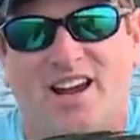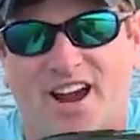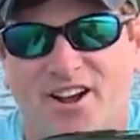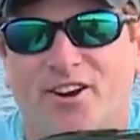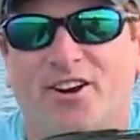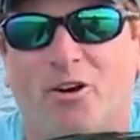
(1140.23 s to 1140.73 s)

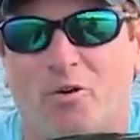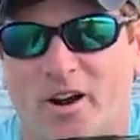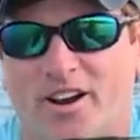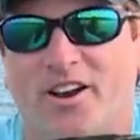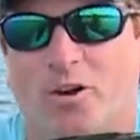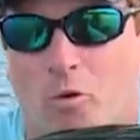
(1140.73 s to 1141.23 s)
and you're going to
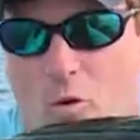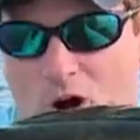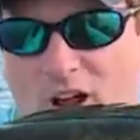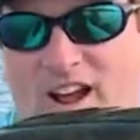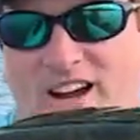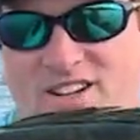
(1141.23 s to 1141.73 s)
run into
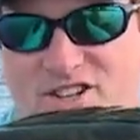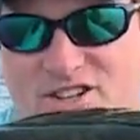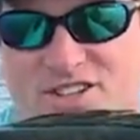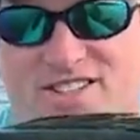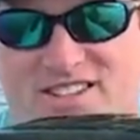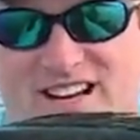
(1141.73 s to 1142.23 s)
walleyes just